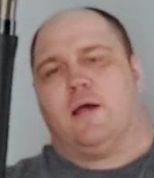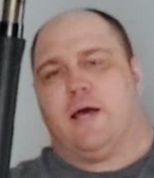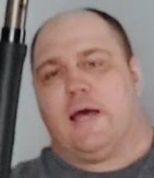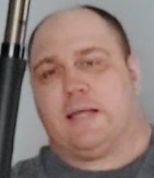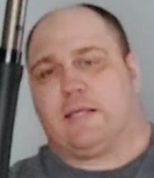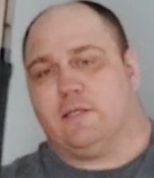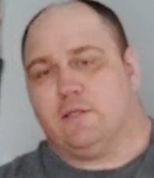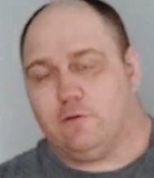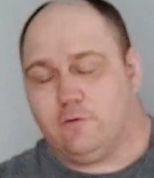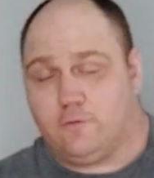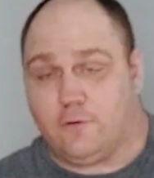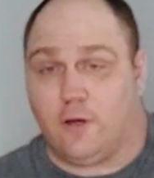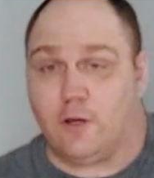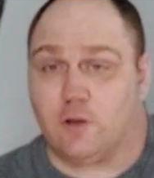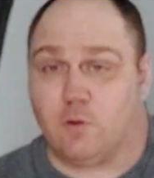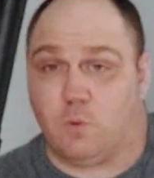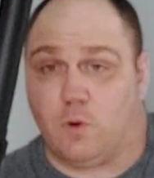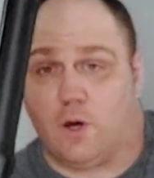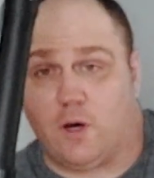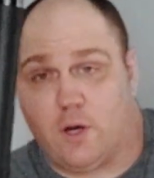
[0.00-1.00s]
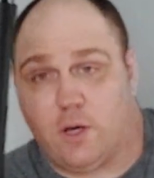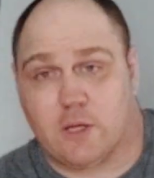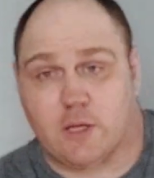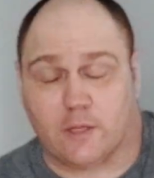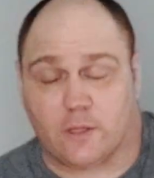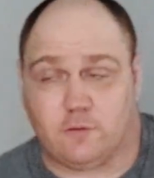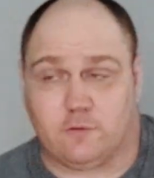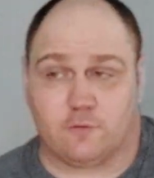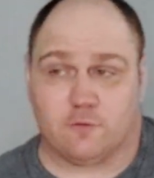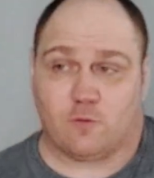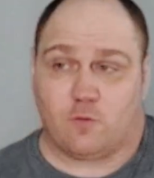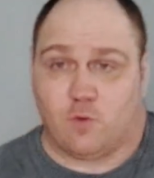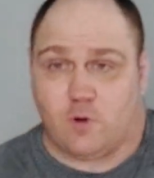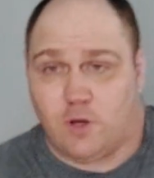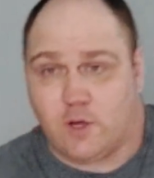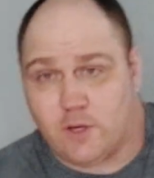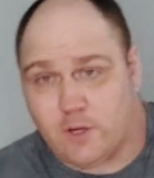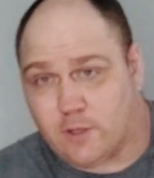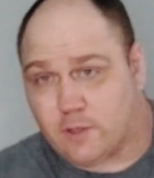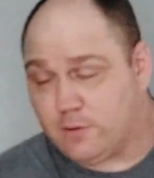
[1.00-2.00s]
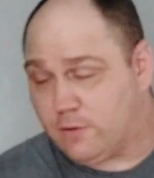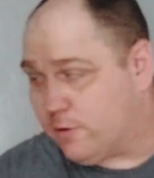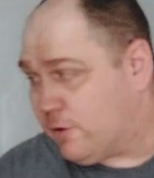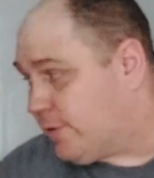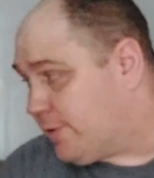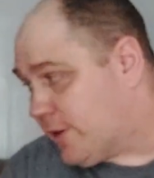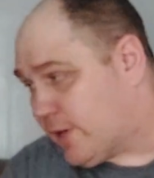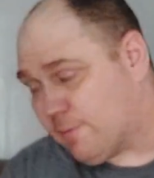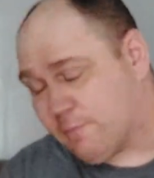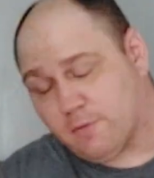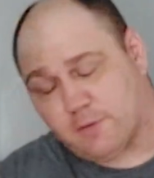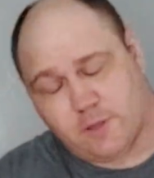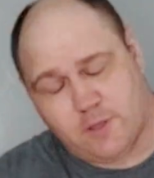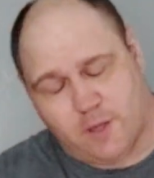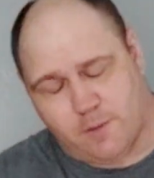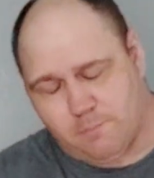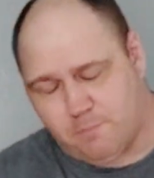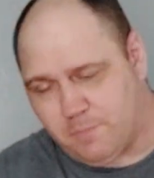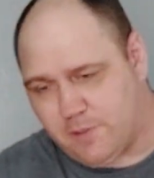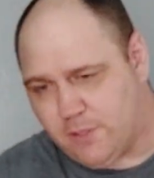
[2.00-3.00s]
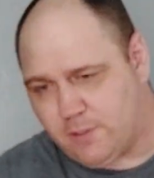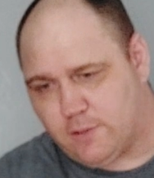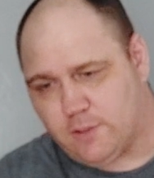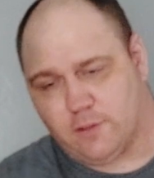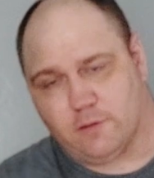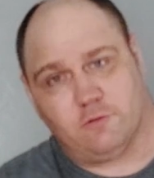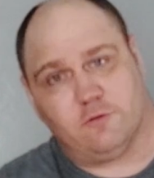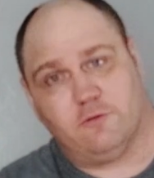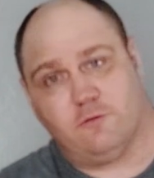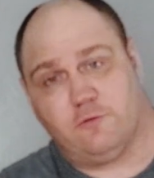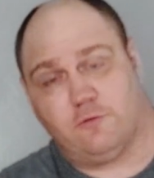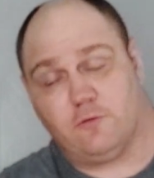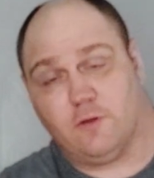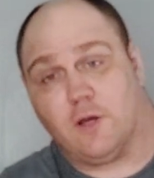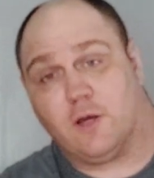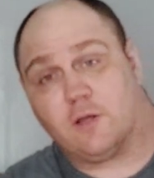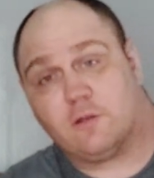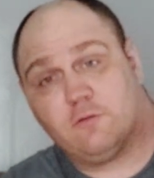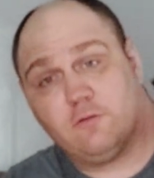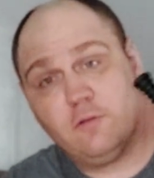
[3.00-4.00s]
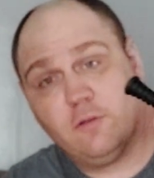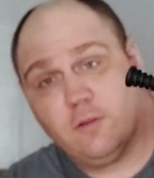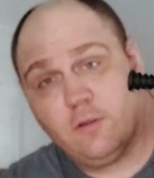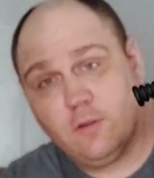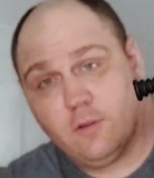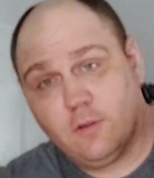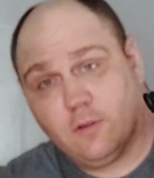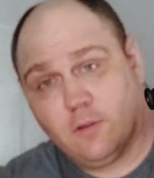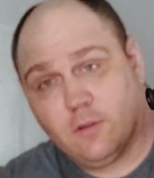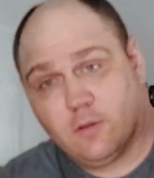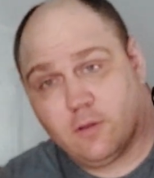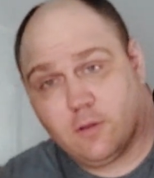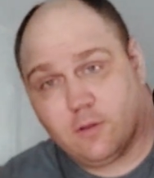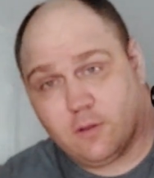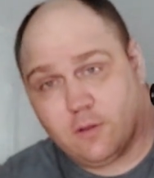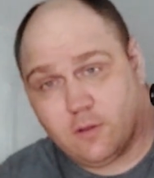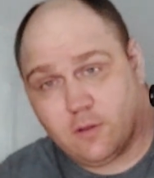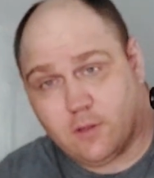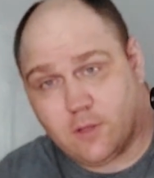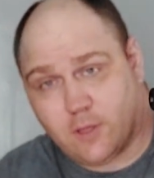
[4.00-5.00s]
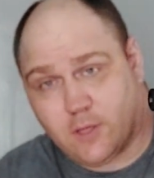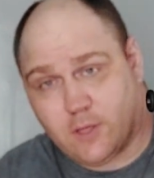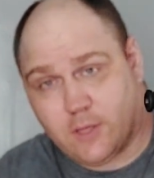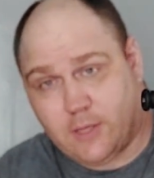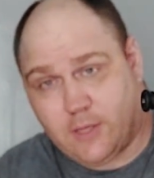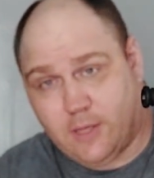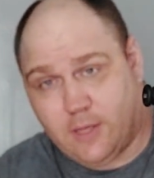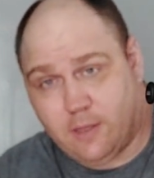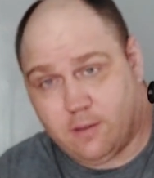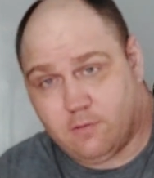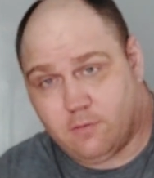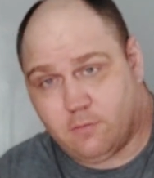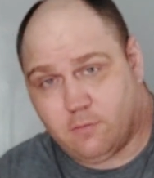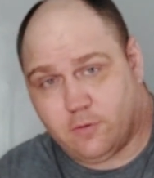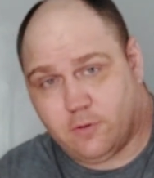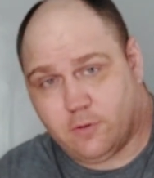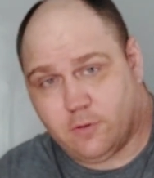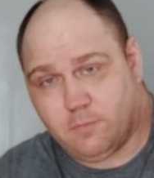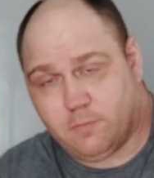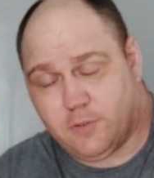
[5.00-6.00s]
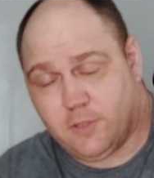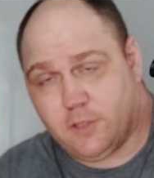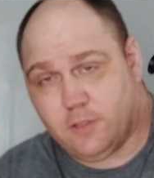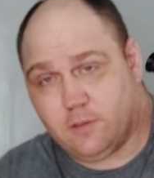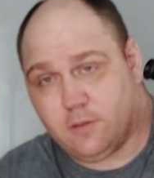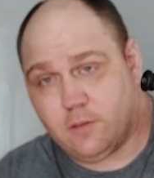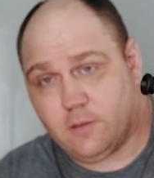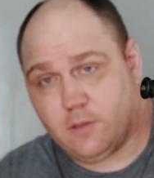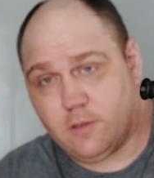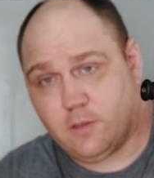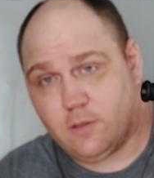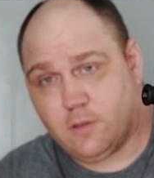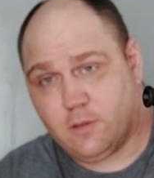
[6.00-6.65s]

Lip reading: I can duck walk, I can squat, I can do all that, but God, bending sucks. Like, I can't really bend.